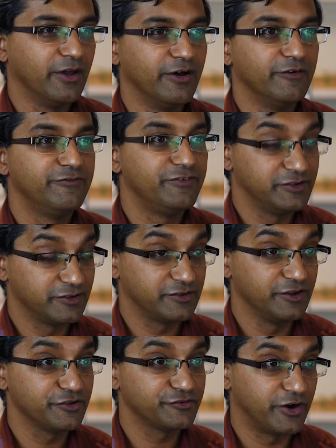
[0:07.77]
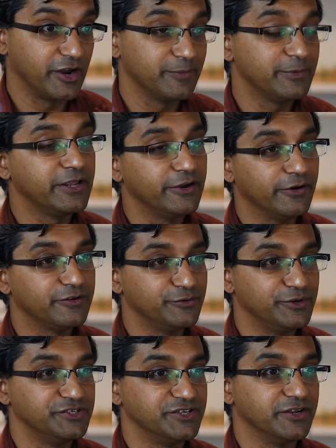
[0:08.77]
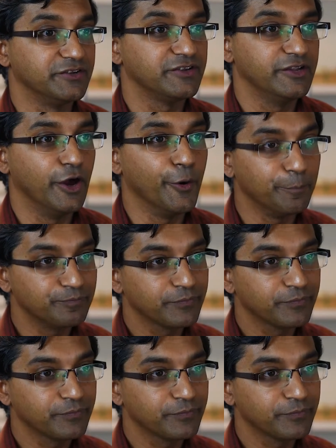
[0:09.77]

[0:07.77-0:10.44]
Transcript: of Physics and Astronomy here at SUNY Geneseo.